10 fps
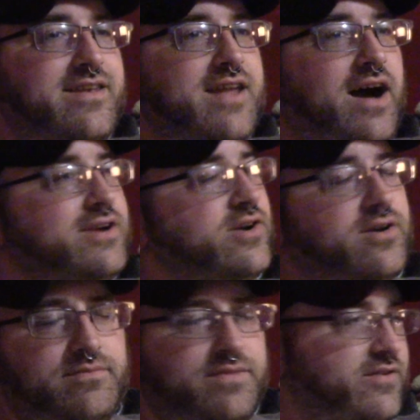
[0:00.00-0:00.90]

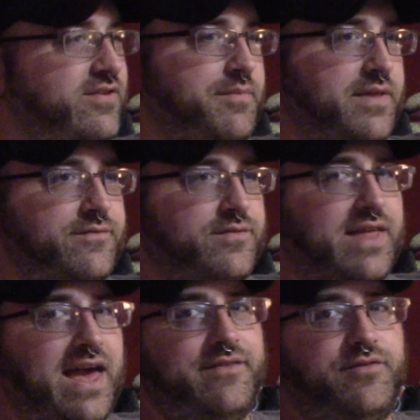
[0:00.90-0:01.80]
doctor, there's something for
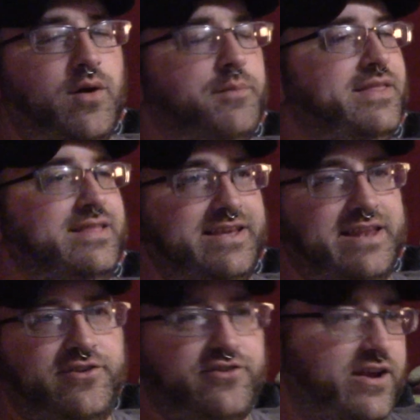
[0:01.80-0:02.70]
that. If you want to be the lead
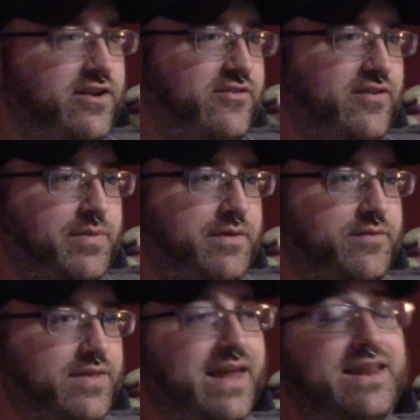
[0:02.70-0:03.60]
engineer, there's something
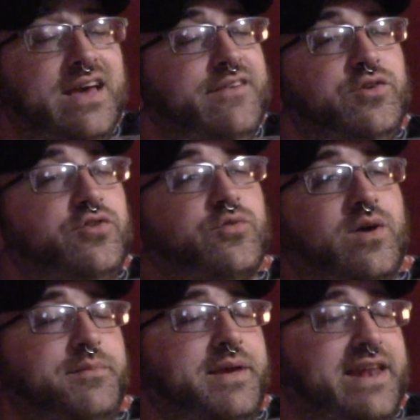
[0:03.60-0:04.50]
for that. If you just
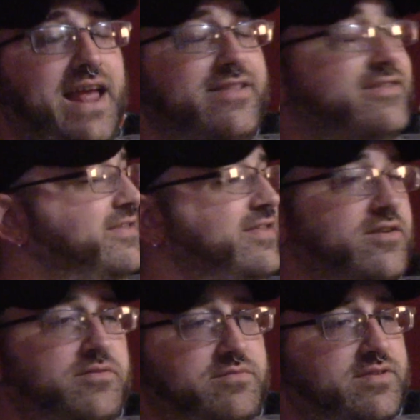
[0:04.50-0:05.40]
want to be an ensign,
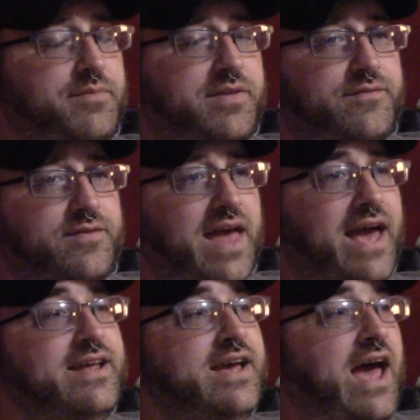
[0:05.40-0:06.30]
there's something for
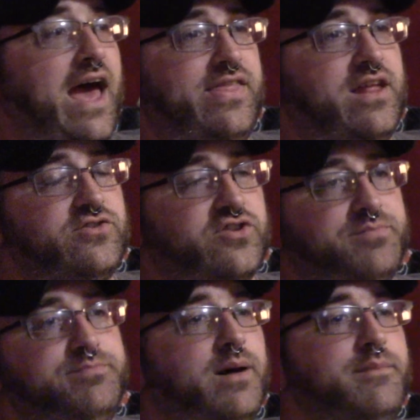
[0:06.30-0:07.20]
that. And then I'll
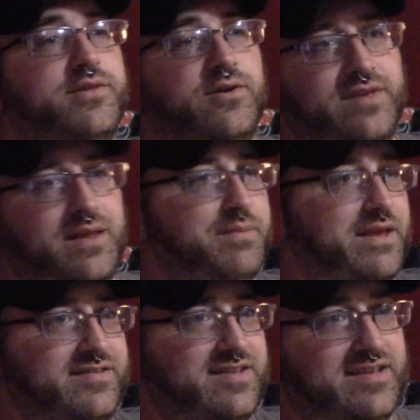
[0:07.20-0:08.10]
just bump those
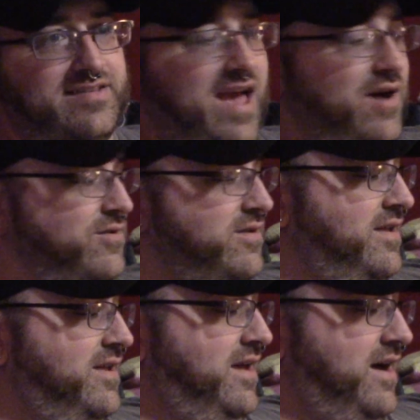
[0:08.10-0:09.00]
NPCs out
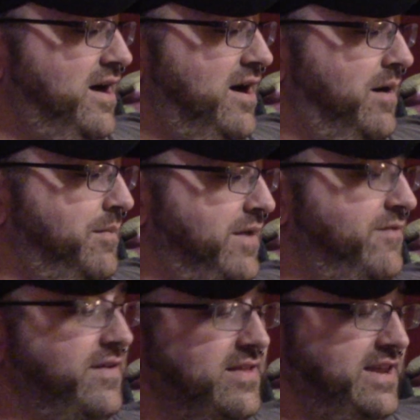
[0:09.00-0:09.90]
um, and
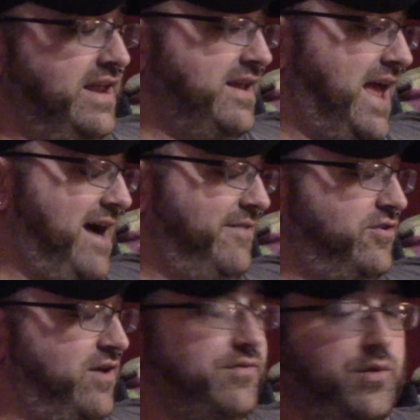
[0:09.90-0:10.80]
fill it in
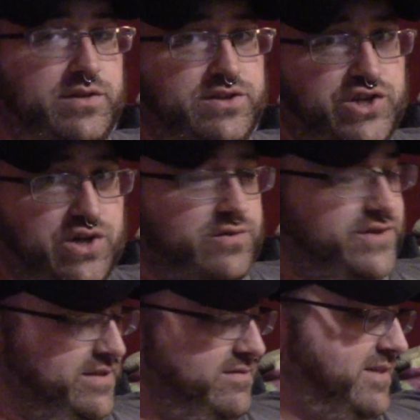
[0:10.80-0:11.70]
after everyone's
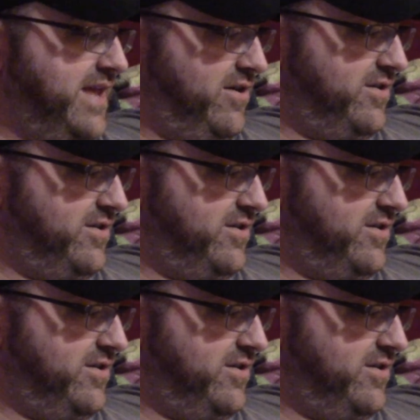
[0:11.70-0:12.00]
chosen their